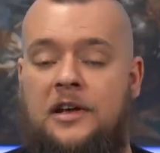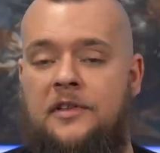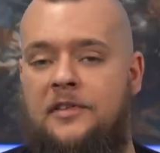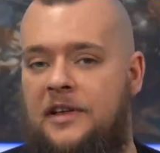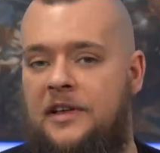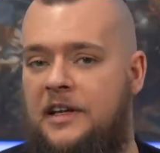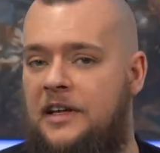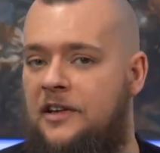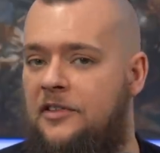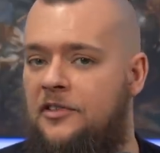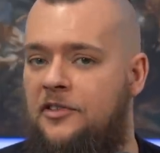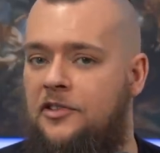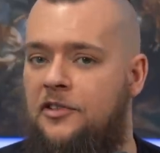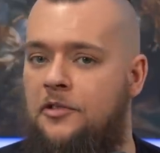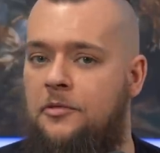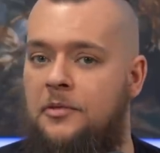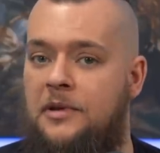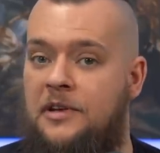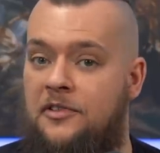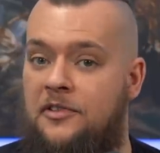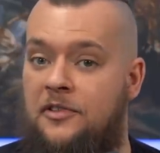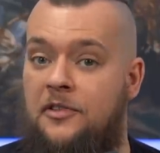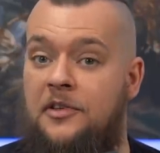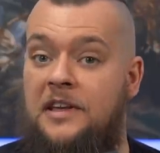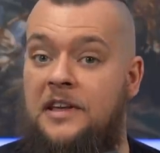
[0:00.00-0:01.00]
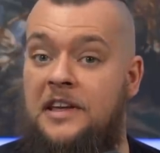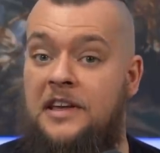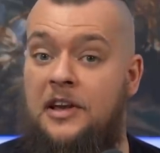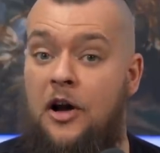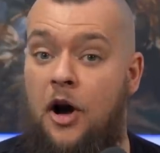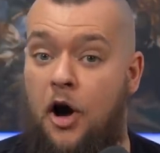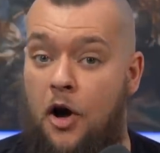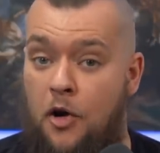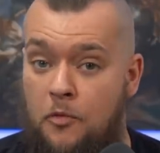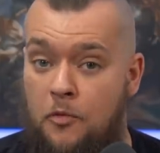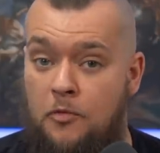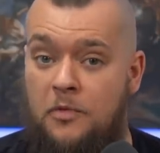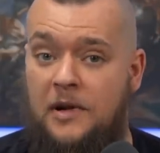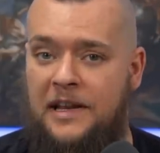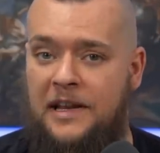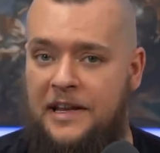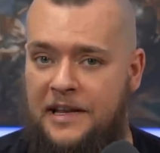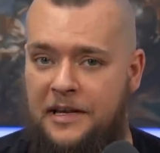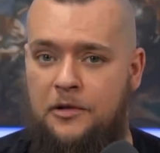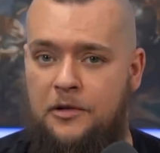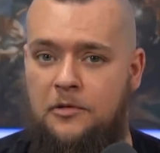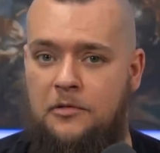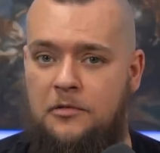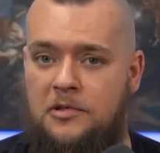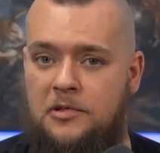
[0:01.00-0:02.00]
The issue is that he only
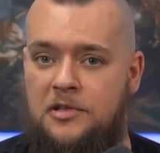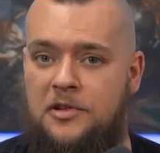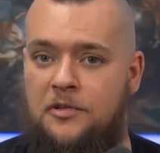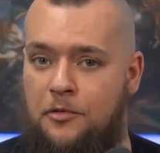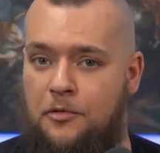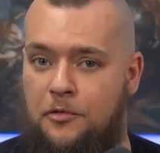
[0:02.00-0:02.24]
heals